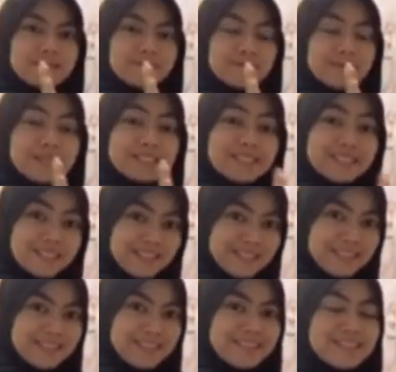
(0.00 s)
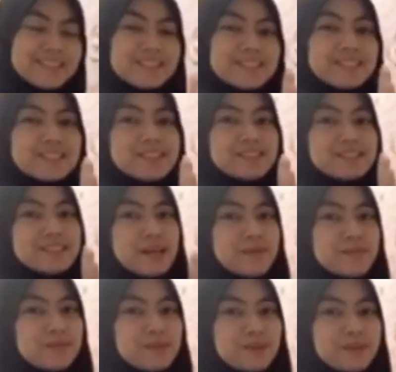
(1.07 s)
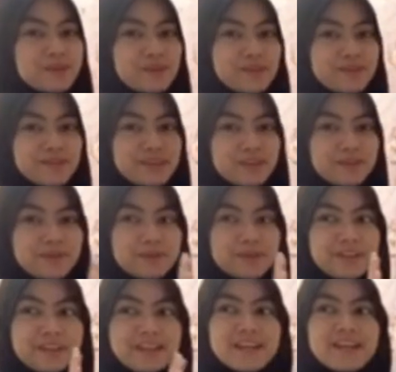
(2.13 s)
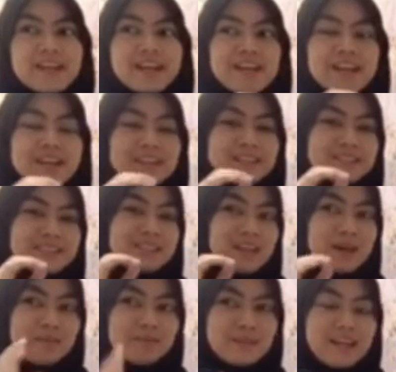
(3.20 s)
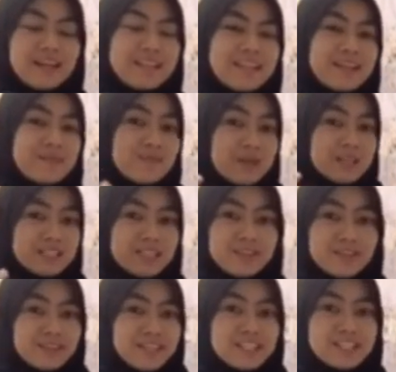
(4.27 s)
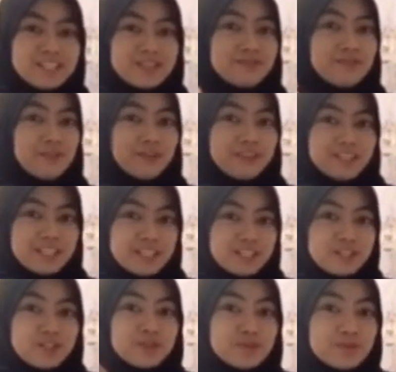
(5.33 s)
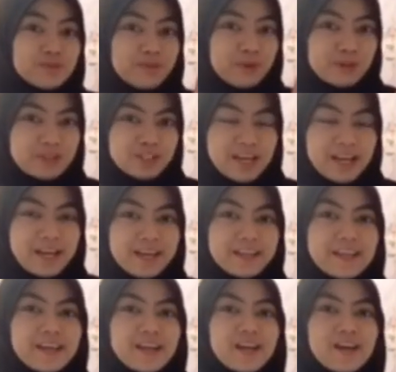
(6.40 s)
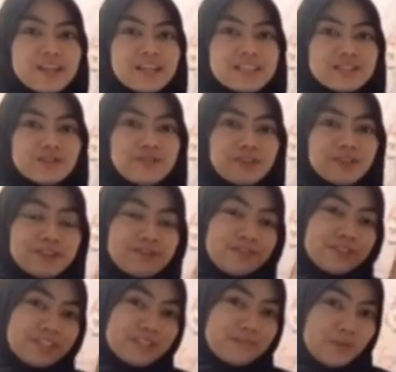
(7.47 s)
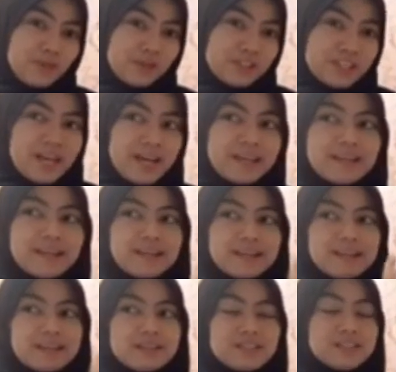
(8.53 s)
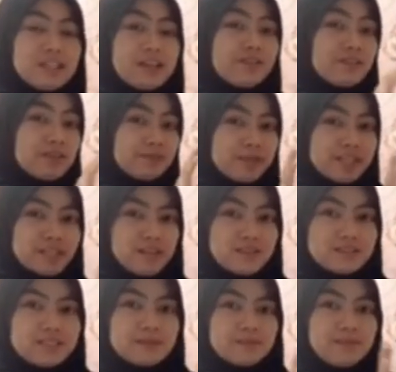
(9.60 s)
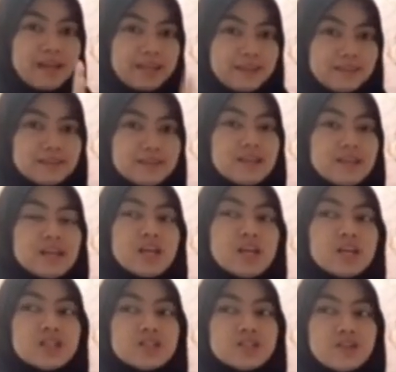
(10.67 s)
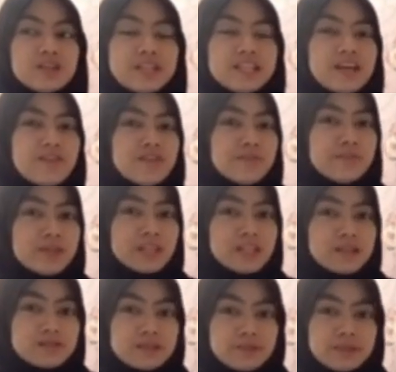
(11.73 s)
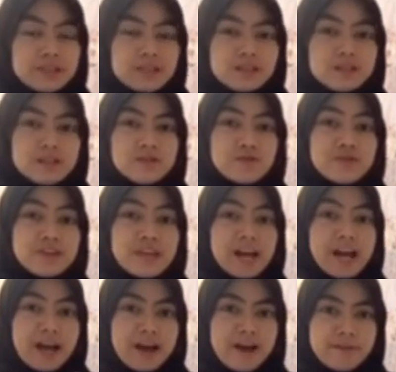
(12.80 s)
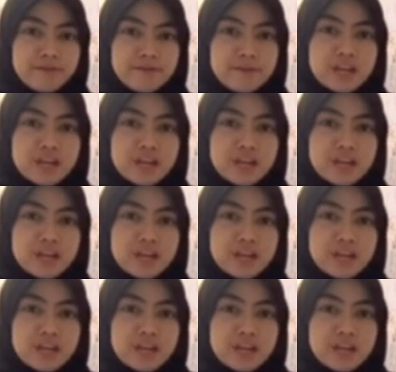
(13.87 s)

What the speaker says: basically this is the table of our timeline and budget allocation for these two projects. Okay, so for the first project is developing concept panel. So in developing concept panel, we have